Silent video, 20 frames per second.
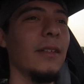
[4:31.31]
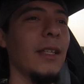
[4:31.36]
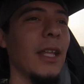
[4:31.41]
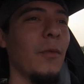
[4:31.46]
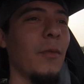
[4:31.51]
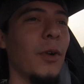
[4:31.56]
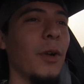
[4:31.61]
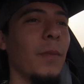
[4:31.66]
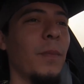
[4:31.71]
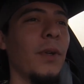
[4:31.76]

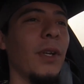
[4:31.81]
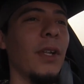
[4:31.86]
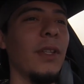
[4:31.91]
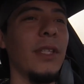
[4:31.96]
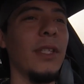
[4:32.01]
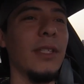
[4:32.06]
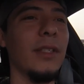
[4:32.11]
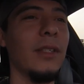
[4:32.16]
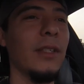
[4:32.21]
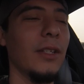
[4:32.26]
they weren't put
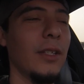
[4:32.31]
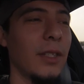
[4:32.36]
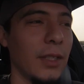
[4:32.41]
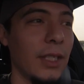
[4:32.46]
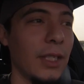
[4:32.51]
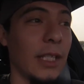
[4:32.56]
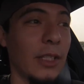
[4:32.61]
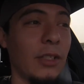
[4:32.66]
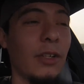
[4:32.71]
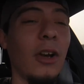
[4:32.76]

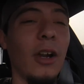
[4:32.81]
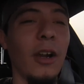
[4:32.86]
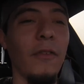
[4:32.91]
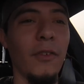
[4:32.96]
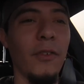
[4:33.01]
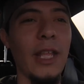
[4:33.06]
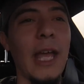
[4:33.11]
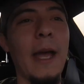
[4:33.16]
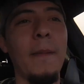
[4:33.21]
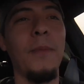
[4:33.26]
on this car
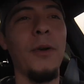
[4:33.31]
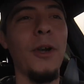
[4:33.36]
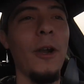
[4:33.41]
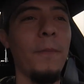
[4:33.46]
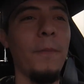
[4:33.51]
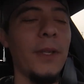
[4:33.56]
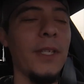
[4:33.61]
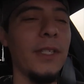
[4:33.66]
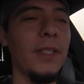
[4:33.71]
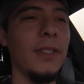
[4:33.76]
for that
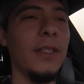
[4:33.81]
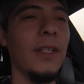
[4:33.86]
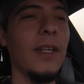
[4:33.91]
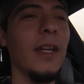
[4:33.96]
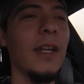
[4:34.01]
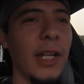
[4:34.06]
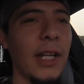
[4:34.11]
purpose.